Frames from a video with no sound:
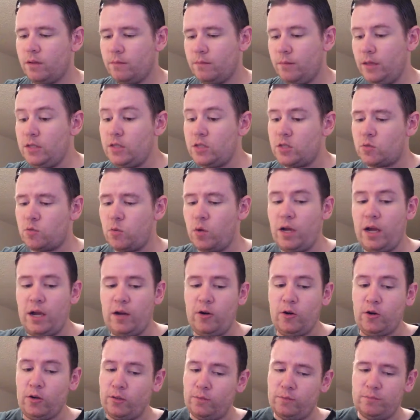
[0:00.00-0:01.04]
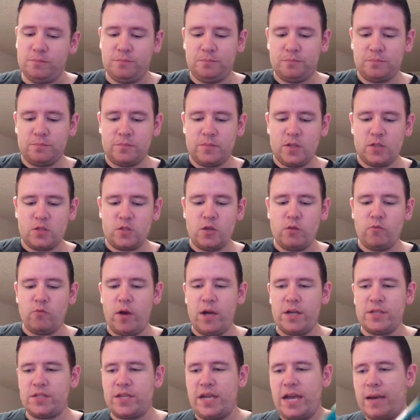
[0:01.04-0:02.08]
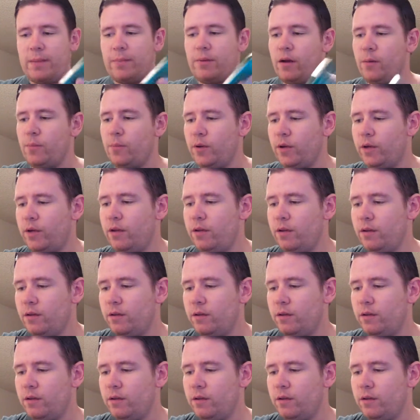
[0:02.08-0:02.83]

That's just what I heard. Sunrise Cab Company.